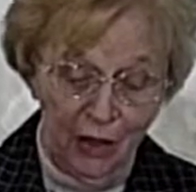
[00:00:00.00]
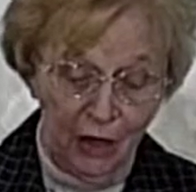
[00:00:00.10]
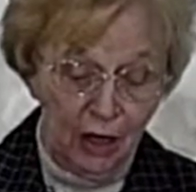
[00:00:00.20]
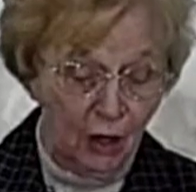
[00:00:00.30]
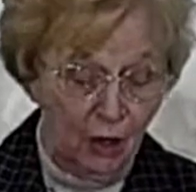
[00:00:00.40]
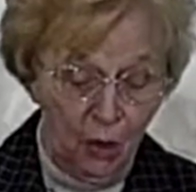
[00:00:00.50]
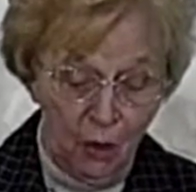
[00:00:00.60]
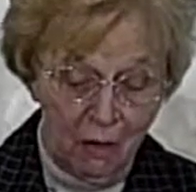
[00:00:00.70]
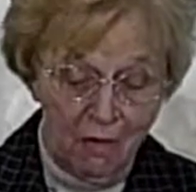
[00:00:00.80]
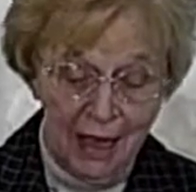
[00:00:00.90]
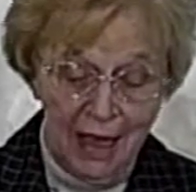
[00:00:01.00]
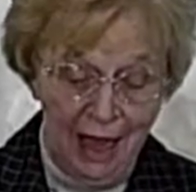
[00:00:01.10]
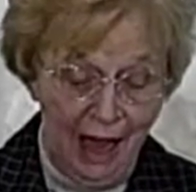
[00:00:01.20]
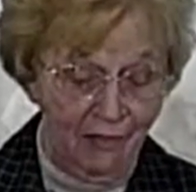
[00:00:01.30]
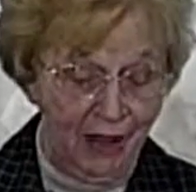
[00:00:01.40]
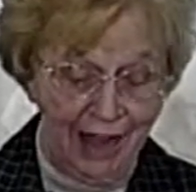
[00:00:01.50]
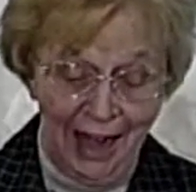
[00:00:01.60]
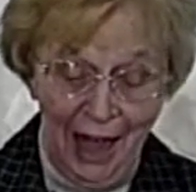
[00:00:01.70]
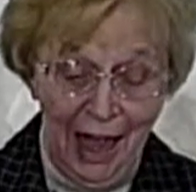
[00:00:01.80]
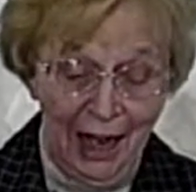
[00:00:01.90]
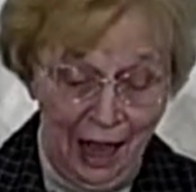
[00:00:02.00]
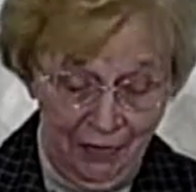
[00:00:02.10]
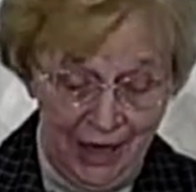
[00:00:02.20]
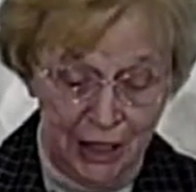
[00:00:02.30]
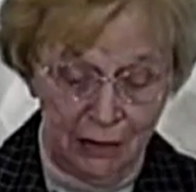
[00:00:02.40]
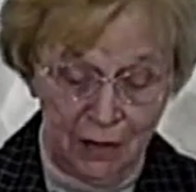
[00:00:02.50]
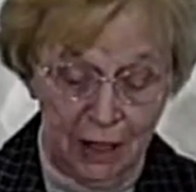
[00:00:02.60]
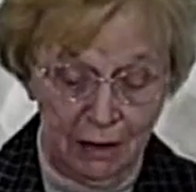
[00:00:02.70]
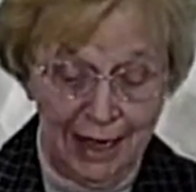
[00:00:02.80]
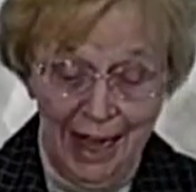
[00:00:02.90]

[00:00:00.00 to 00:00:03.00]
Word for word: the glory of the God of Israel